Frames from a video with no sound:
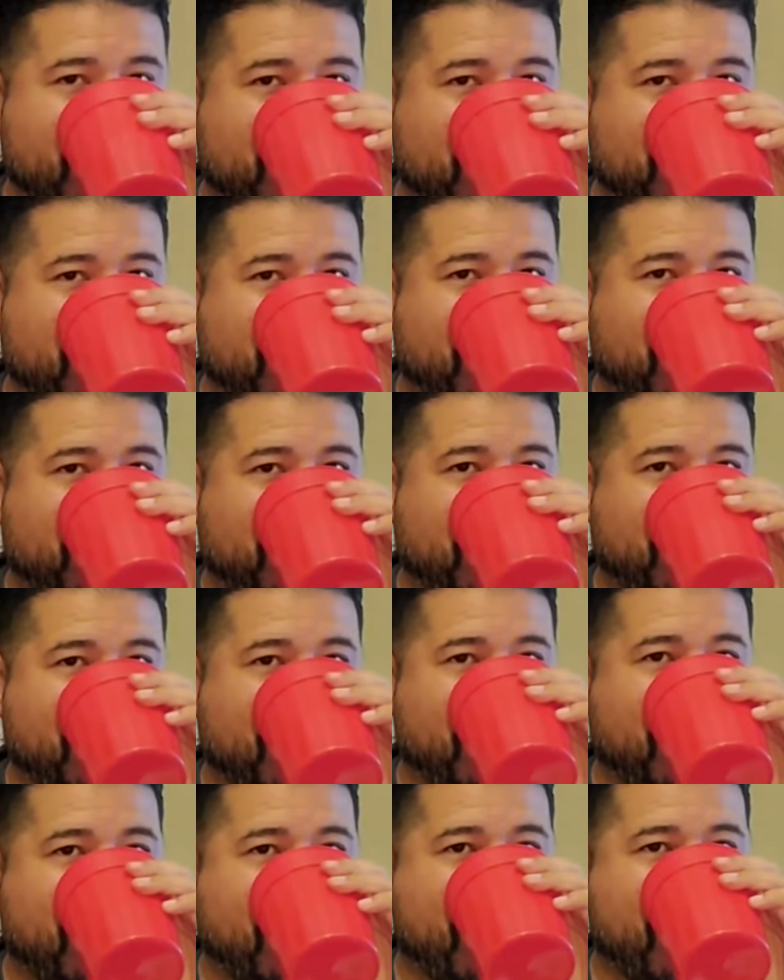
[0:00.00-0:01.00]

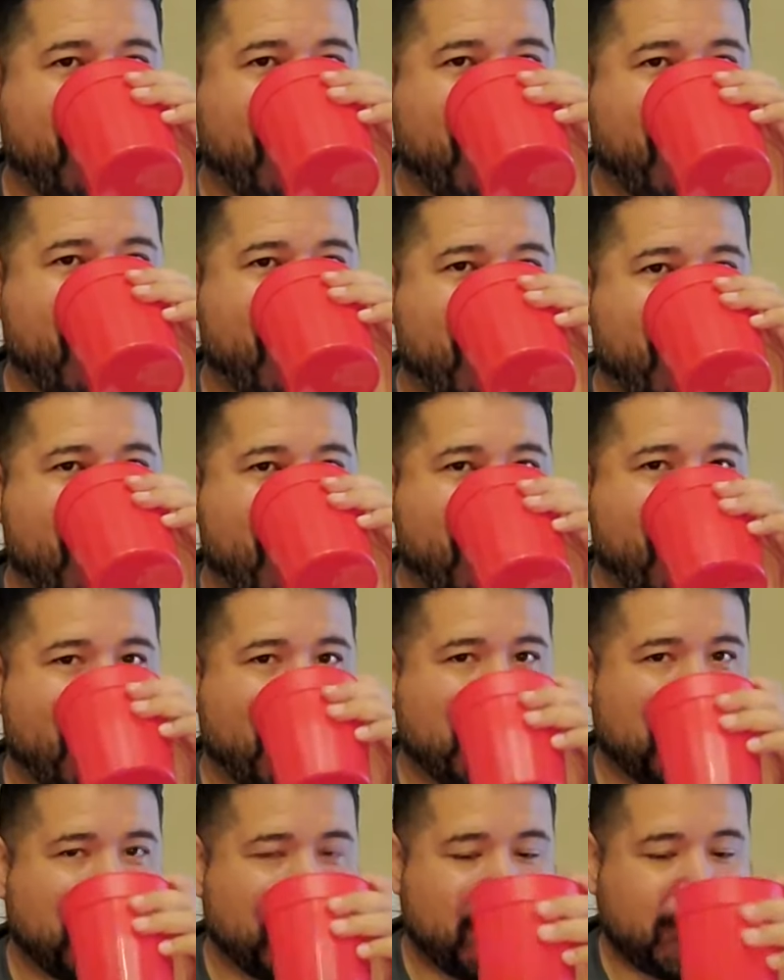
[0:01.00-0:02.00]

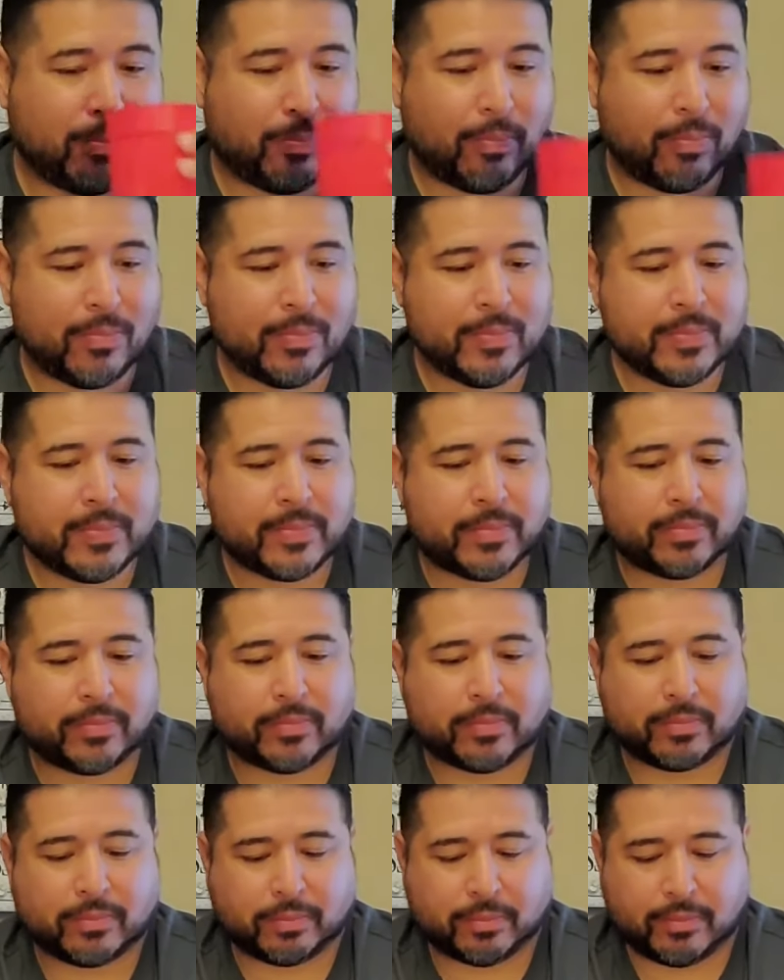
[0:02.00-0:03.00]

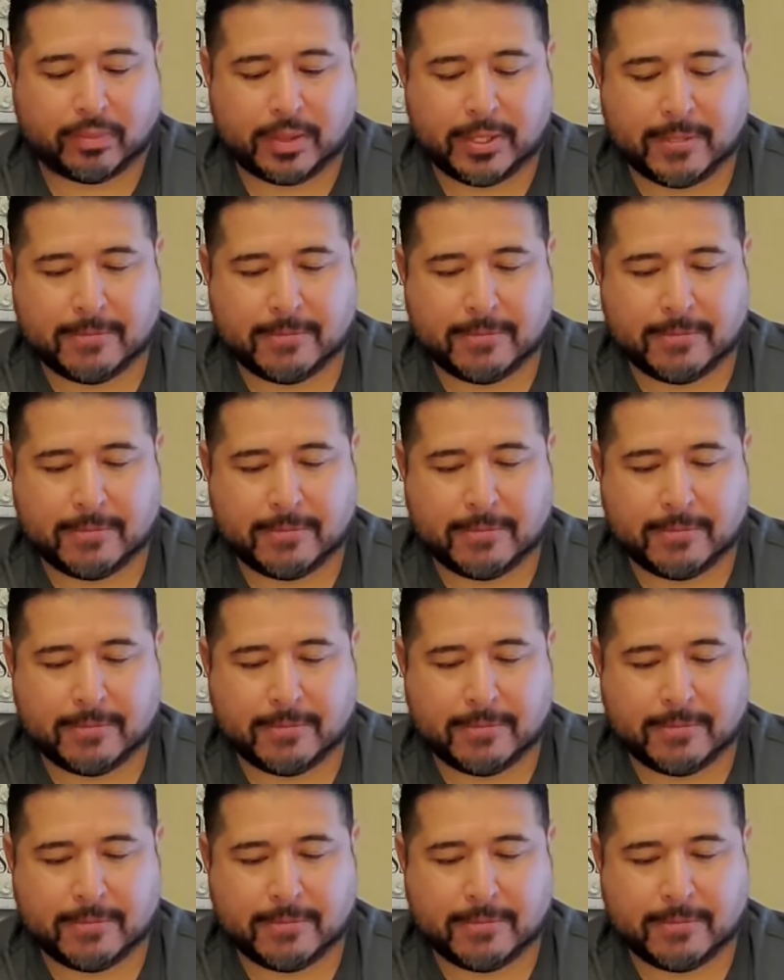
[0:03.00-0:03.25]
No words are spoken by the person on screen.